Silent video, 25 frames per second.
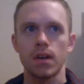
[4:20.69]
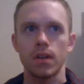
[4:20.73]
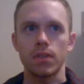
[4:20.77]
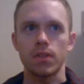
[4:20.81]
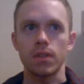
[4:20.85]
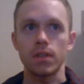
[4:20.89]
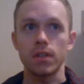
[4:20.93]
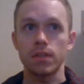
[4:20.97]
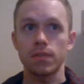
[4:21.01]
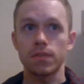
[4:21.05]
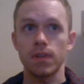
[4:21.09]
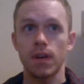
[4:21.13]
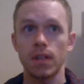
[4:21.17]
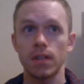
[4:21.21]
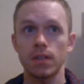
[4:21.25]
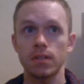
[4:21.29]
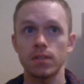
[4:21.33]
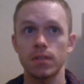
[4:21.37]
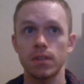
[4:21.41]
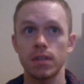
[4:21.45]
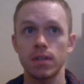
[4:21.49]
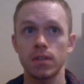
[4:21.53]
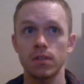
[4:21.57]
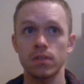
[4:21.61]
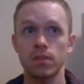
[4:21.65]
These
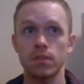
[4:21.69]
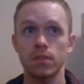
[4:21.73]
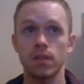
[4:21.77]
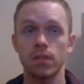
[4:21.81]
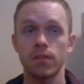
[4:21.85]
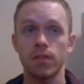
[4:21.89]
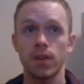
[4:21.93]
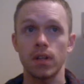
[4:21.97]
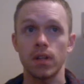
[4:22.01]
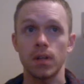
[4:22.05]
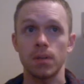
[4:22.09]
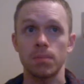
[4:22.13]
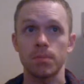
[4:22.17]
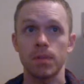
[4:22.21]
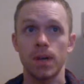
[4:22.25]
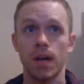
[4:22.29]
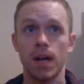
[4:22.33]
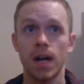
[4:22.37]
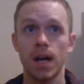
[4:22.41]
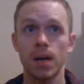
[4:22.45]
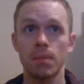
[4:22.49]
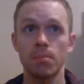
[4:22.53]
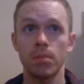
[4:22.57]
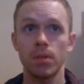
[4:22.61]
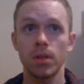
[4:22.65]
volunteers developed
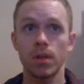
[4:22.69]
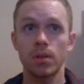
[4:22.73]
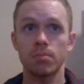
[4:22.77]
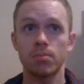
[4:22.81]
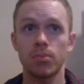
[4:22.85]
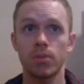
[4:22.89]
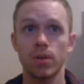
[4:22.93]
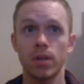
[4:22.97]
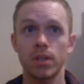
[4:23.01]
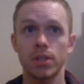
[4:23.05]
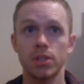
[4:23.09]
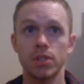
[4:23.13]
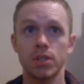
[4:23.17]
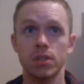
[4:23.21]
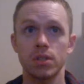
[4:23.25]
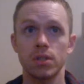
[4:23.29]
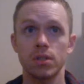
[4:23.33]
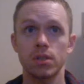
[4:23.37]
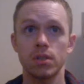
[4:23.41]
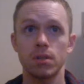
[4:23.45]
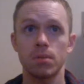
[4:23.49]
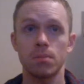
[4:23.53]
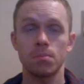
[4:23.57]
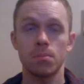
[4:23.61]
high blood pressure,